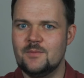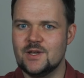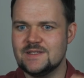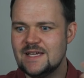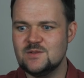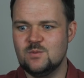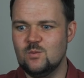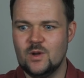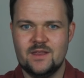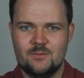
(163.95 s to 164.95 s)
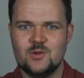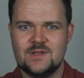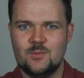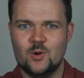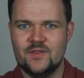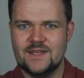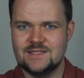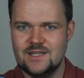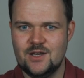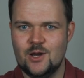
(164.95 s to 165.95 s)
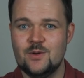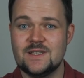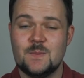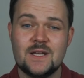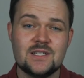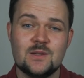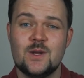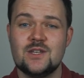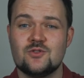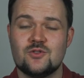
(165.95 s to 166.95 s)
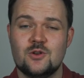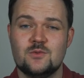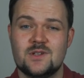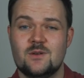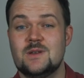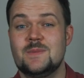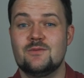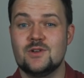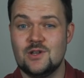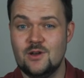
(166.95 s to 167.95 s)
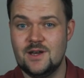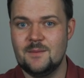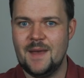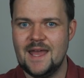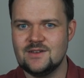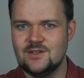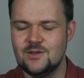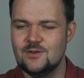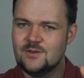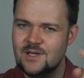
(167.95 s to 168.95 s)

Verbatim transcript: because that's one of the most important things to know, especially when your drone's going to be returning back to you.